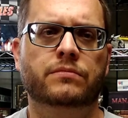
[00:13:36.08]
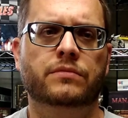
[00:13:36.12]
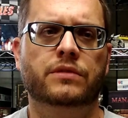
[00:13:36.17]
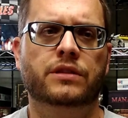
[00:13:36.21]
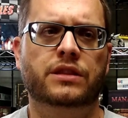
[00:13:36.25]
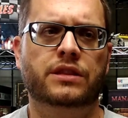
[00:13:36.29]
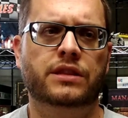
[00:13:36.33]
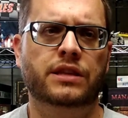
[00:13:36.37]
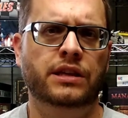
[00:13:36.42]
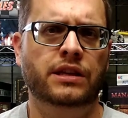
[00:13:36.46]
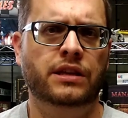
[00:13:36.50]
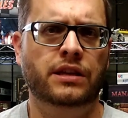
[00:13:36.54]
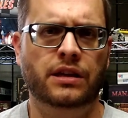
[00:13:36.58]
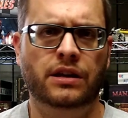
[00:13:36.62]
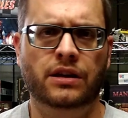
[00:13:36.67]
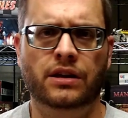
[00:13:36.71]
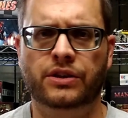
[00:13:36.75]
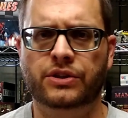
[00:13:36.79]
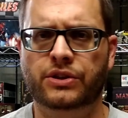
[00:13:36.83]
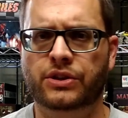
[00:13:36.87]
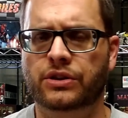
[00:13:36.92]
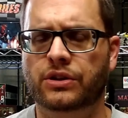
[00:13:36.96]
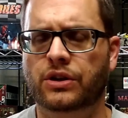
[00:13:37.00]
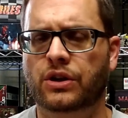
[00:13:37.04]
thinking
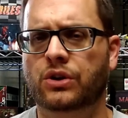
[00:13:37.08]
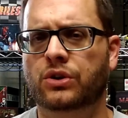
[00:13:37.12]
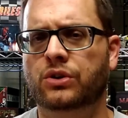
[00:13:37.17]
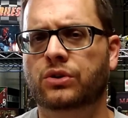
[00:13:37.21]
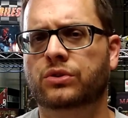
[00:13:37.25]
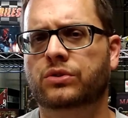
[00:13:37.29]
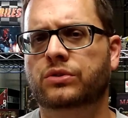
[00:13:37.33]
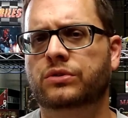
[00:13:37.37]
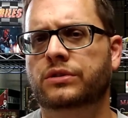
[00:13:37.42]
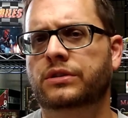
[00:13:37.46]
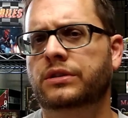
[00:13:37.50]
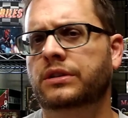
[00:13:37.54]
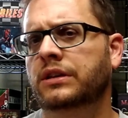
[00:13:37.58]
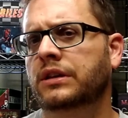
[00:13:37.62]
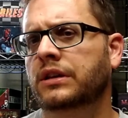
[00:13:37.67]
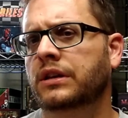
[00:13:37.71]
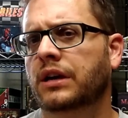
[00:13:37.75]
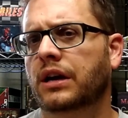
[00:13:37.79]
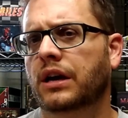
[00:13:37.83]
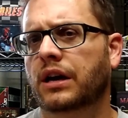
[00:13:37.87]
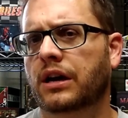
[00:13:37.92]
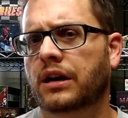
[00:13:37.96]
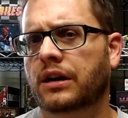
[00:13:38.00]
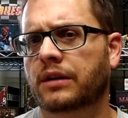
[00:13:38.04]
on your own,
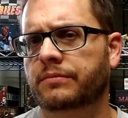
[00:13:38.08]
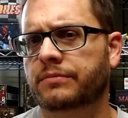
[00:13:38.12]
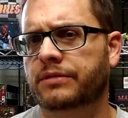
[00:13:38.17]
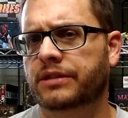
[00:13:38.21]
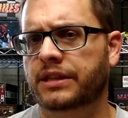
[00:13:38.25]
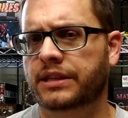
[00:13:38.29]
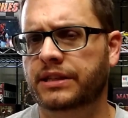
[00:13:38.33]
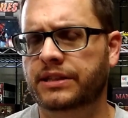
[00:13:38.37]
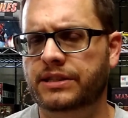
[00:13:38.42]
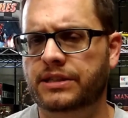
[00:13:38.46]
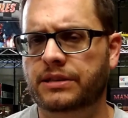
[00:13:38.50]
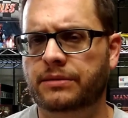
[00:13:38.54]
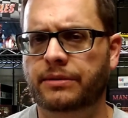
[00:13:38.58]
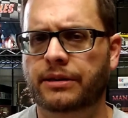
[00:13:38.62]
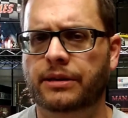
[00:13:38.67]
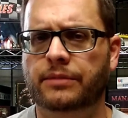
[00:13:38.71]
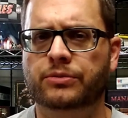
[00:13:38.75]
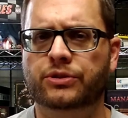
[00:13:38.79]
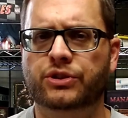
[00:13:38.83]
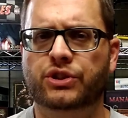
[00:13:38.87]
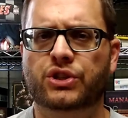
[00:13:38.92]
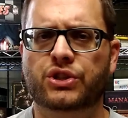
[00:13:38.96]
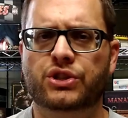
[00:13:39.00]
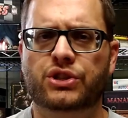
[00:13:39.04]
things to be
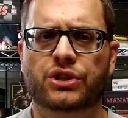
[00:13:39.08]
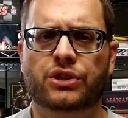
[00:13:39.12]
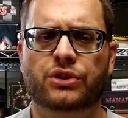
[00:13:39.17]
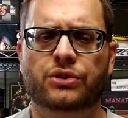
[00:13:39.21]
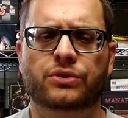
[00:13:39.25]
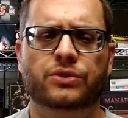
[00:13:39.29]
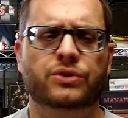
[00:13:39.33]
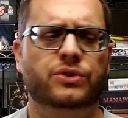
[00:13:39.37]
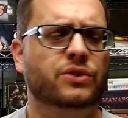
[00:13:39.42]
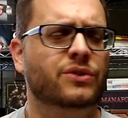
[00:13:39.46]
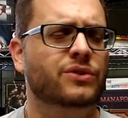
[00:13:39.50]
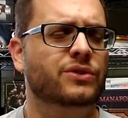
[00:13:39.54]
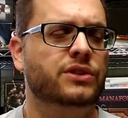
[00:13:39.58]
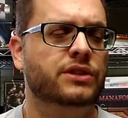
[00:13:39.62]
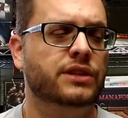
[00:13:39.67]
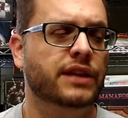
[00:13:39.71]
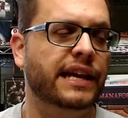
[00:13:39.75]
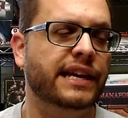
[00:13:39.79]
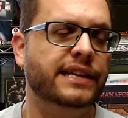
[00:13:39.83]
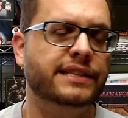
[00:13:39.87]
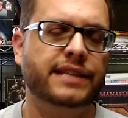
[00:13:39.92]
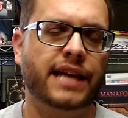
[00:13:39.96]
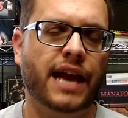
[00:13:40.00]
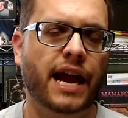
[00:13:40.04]
able to do. So
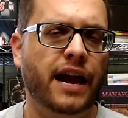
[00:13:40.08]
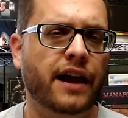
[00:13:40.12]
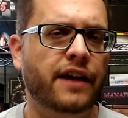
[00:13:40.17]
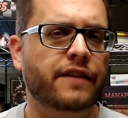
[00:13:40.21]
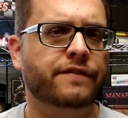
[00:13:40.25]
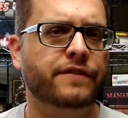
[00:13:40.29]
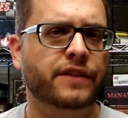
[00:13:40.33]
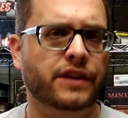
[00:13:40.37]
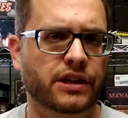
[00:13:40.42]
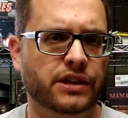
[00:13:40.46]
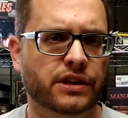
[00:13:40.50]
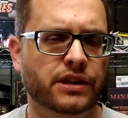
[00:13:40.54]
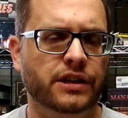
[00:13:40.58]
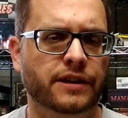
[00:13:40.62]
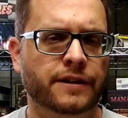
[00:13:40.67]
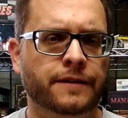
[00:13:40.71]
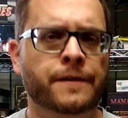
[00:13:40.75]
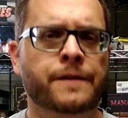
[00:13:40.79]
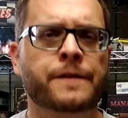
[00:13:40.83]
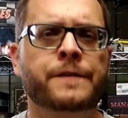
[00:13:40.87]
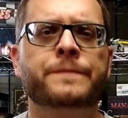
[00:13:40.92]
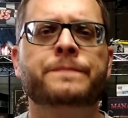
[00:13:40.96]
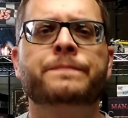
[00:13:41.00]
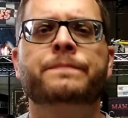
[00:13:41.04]
it's
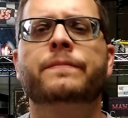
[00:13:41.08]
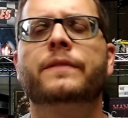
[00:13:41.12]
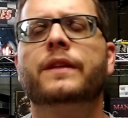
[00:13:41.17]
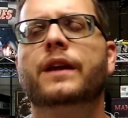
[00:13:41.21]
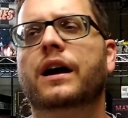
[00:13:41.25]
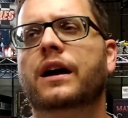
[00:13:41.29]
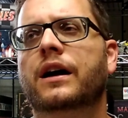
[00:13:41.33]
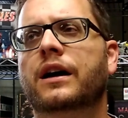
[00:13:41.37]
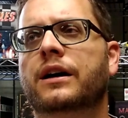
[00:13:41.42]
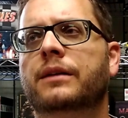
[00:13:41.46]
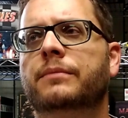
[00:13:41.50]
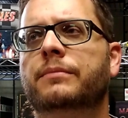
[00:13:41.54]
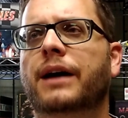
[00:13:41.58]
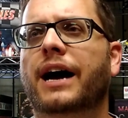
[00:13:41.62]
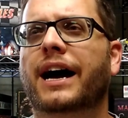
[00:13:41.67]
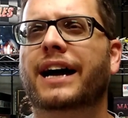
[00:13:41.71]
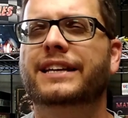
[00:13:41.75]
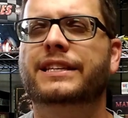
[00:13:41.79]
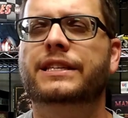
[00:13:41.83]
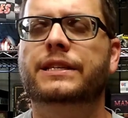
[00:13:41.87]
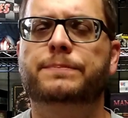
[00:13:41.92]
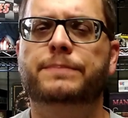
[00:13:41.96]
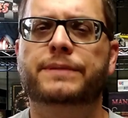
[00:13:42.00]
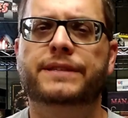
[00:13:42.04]
heavier. I
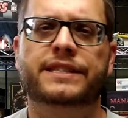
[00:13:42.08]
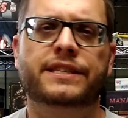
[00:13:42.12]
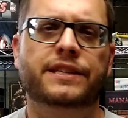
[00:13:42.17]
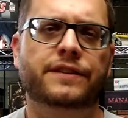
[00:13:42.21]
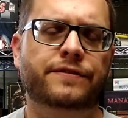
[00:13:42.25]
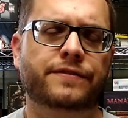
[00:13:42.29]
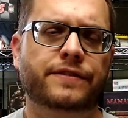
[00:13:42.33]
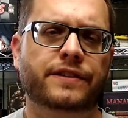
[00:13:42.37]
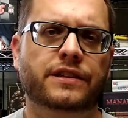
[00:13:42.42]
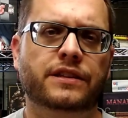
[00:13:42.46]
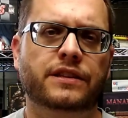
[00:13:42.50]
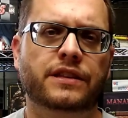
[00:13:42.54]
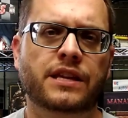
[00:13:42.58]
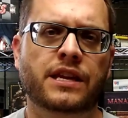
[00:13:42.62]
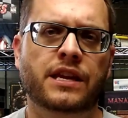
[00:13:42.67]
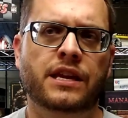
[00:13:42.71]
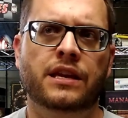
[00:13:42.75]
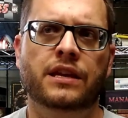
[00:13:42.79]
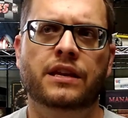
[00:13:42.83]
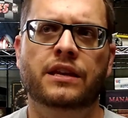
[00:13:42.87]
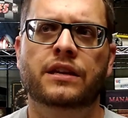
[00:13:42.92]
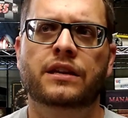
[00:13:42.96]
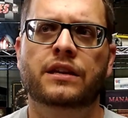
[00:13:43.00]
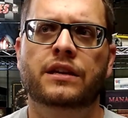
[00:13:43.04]

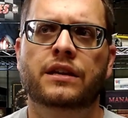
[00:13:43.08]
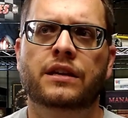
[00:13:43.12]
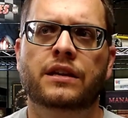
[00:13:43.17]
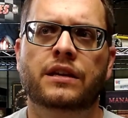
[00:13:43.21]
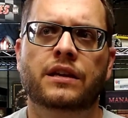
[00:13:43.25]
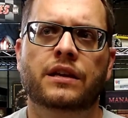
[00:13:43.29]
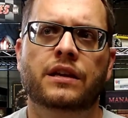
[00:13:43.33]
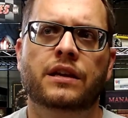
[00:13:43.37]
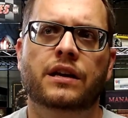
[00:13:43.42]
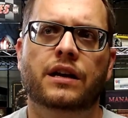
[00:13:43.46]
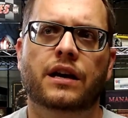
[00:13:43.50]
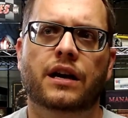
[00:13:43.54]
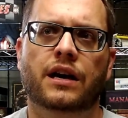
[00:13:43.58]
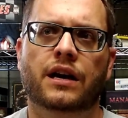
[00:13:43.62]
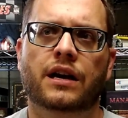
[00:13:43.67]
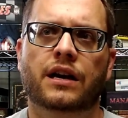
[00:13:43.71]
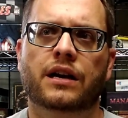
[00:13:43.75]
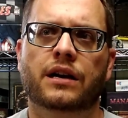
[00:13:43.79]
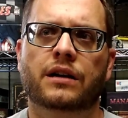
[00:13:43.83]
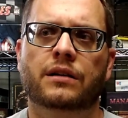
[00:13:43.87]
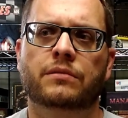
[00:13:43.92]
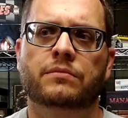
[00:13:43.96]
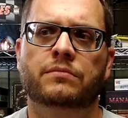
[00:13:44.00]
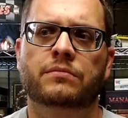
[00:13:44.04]
specifically,
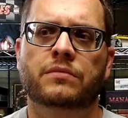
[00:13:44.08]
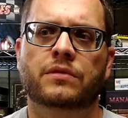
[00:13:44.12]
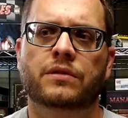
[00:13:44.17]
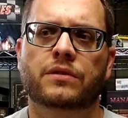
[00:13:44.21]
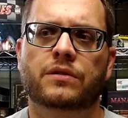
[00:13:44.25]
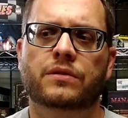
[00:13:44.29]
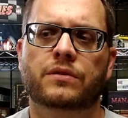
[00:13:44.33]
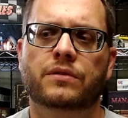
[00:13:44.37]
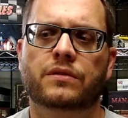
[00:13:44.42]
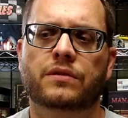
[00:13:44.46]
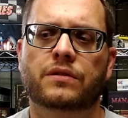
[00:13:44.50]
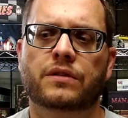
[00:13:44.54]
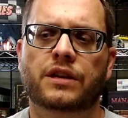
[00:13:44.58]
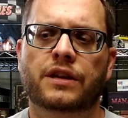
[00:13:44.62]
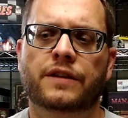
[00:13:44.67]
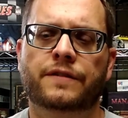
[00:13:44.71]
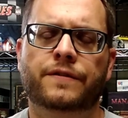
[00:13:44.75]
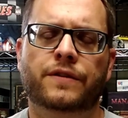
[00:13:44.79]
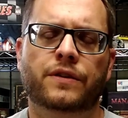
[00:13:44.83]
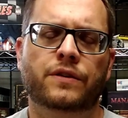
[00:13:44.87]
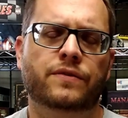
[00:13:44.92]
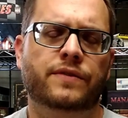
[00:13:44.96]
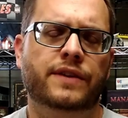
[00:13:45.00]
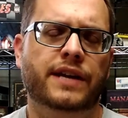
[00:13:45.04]

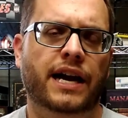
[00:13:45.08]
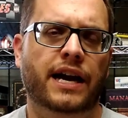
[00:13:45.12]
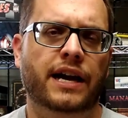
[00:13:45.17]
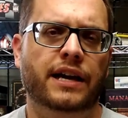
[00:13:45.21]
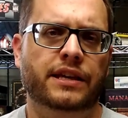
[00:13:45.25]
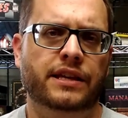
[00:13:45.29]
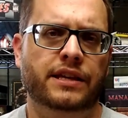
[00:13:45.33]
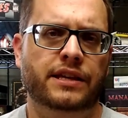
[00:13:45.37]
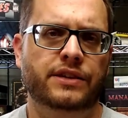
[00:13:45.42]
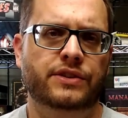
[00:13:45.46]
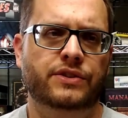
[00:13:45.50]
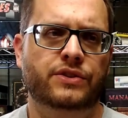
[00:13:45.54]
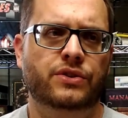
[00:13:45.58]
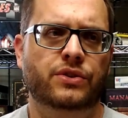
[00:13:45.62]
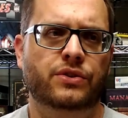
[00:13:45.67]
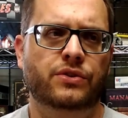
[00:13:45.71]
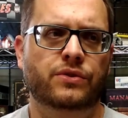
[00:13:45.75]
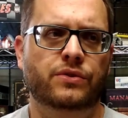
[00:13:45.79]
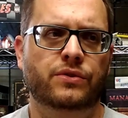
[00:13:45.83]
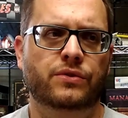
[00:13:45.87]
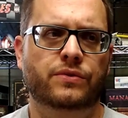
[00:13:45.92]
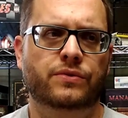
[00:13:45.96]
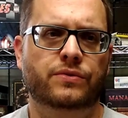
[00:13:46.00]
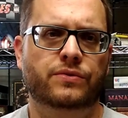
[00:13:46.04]
if you've got kids
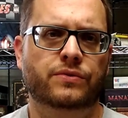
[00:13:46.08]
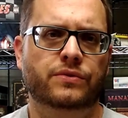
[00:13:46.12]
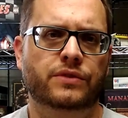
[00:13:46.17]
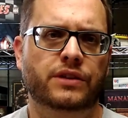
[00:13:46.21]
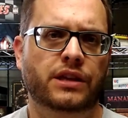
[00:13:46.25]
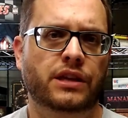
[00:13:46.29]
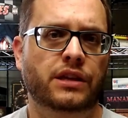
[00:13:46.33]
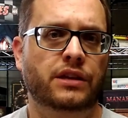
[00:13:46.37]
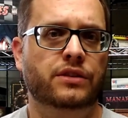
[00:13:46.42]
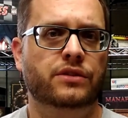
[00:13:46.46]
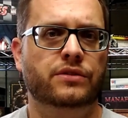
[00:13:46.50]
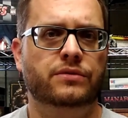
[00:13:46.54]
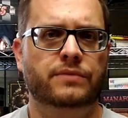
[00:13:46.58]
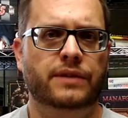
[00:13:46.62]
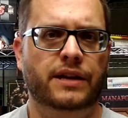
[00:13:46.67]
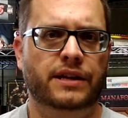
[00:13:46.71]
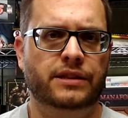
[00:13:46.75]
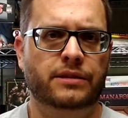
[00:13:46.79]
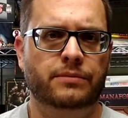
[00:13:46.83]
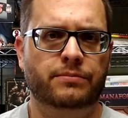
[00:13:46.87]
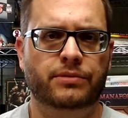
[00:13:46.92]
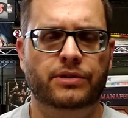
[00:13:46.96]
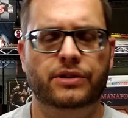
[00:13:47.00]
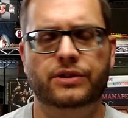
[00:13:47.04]
who've either
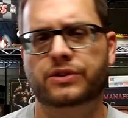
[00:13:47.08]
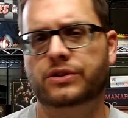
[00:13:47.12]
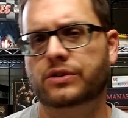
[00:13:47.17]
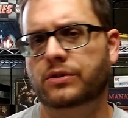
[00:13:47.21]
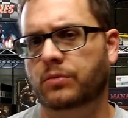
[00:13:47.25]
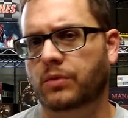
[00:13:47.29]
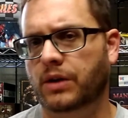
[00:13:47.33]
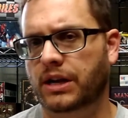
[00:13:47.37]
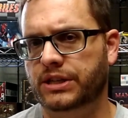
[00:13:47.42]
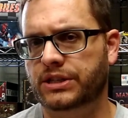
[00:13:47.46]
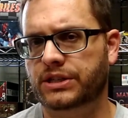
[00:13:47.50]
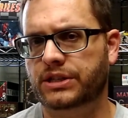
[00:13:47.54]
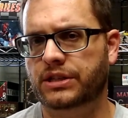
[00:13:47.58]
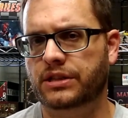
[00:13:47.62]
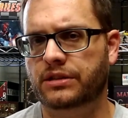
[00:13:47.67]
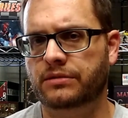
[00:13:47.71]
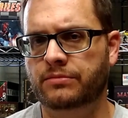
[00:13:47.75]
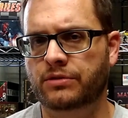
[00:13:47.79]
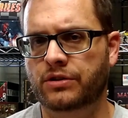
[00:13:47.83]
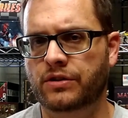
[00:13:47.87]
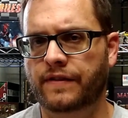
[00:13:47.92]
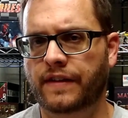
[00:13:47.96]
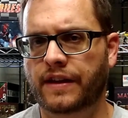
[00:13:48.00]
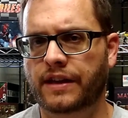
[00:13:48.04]
read the books or watched the
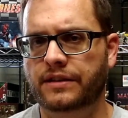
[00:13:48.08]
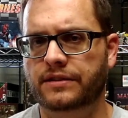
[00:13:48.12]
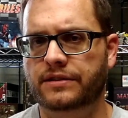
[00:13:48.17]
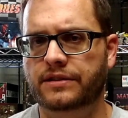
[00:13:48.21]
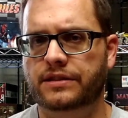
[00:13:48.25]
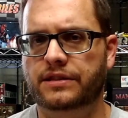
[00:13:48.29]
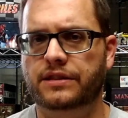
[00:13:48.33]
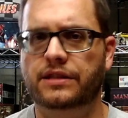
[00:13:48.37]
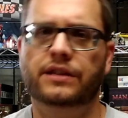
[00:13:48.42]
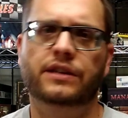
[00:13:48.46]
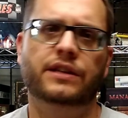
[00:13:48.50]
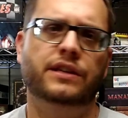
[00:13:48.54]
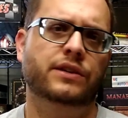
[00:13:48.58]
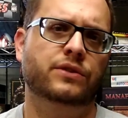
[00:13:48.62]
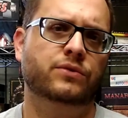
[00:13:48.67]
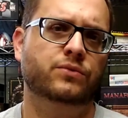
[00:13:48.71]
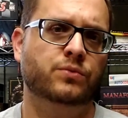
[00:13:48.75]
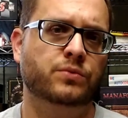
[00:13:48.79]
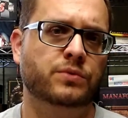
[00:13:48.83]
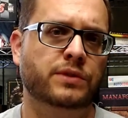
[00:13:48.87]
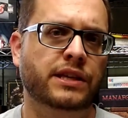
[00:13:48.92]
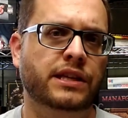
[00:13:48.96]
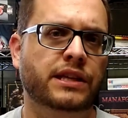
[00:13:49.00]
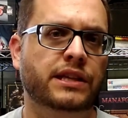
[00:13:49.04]
movies, they
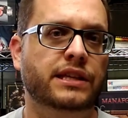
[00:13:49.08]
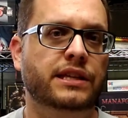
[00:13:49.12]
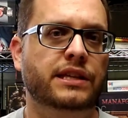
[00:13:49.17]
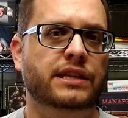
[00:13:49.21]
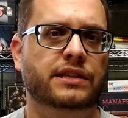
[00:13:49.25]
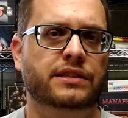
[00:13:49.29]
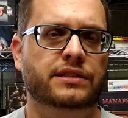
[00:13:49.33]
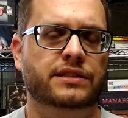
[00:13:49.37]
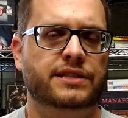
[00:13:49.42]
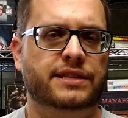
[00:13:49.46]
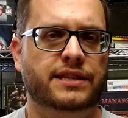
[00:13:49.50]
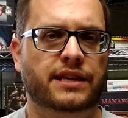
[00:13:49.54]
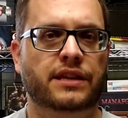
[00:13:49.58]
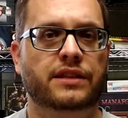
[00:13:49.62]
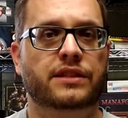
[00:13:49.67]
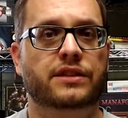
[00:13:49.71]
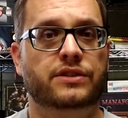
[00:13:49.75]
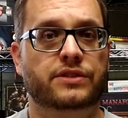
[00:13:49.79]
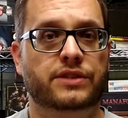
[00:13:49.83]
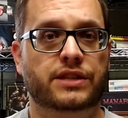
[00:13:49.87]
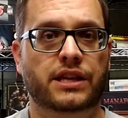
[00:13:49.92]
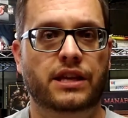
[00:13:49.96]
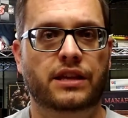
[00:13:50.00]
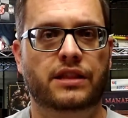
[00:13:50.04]
can really sink
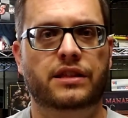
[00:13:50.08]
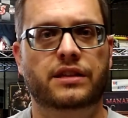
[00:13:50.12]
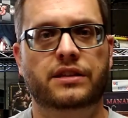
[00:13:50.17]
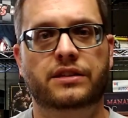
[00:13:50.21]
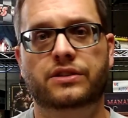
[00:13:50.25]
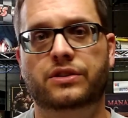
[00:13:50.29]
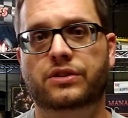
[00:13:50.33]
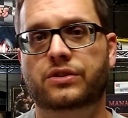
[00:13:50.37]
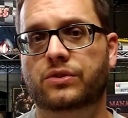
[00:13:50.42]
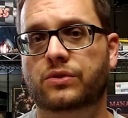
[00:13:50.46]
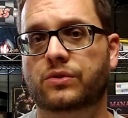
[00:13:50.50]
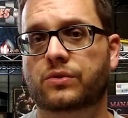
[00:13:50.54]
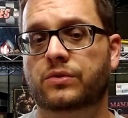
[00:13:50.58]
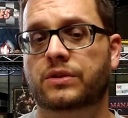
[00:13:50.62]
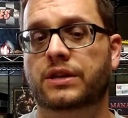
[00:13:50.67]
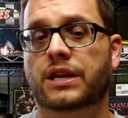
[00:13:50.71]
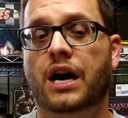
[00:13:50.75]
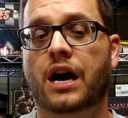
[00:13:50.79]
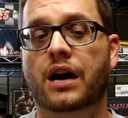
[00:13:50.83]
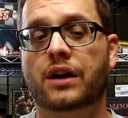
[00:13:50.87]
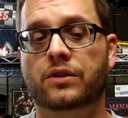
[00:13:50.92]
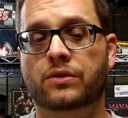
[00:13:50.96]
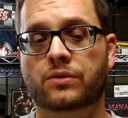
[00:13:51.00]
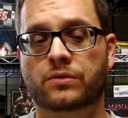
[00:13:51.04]
their teeth into
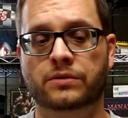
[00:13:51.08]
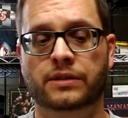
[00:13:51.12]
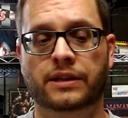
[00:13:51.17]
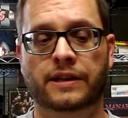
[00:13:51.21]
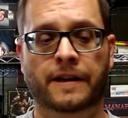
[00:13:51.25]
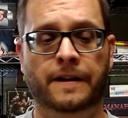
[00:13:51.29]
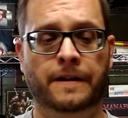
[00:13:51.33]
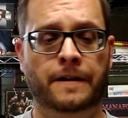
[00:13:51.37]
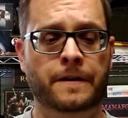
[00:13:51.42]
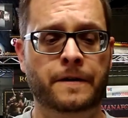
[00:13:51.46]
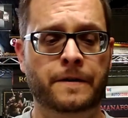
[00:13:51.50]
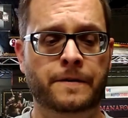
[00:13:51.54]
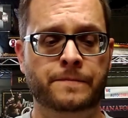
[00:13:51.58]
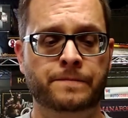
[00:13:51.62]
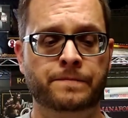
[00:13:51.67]
not only